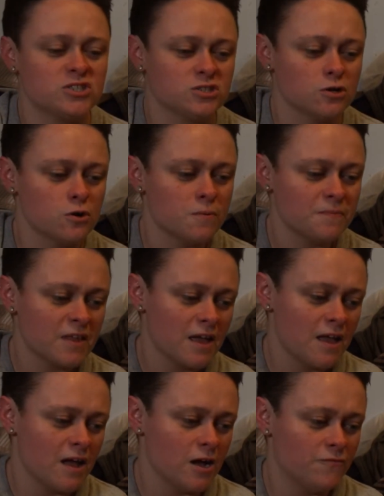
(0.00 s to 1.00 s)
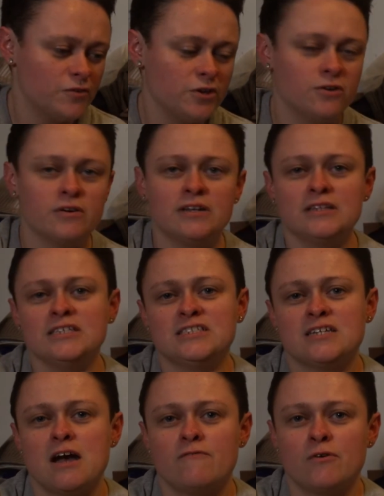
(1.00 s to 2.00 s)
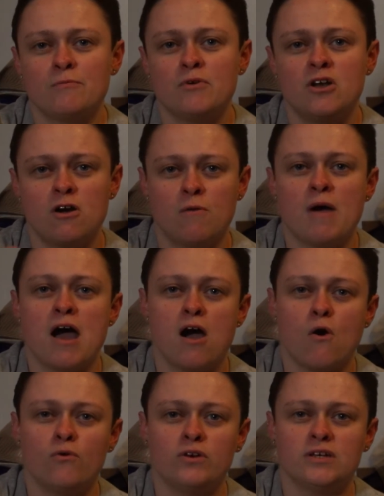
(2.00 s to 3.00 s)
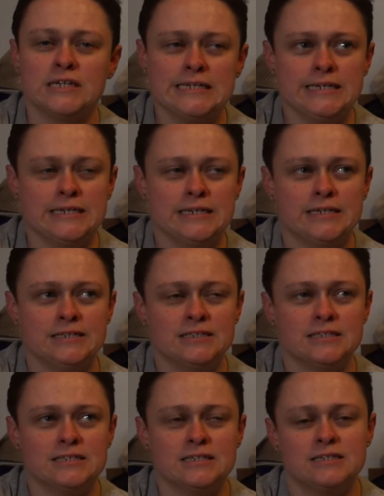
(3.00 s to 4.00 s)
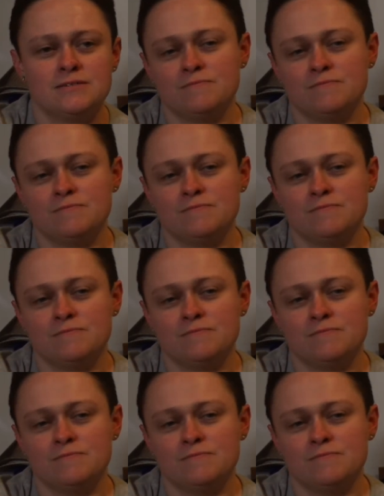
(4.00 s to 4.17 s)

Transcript: So I figured at least have him come out and,